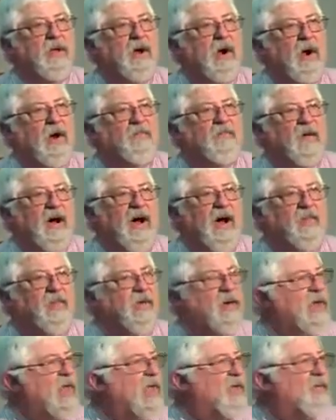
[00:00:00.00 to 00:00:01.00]
Our Father
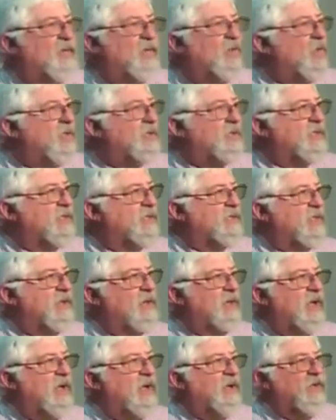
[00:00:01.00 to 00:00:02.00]
in heaven wants us to
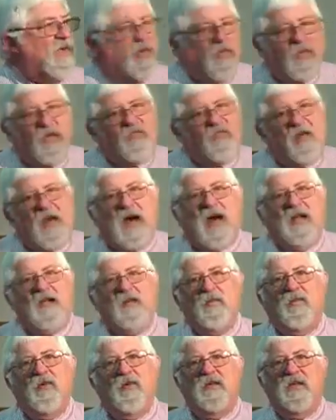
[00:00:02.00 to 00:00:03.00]
know that we're
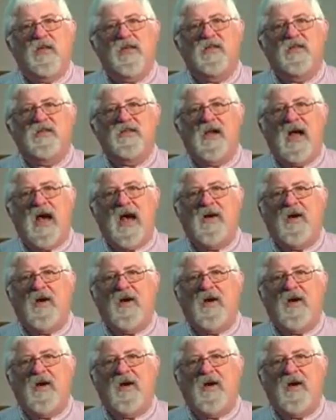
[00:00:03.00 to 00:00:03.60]
valuable in his sight.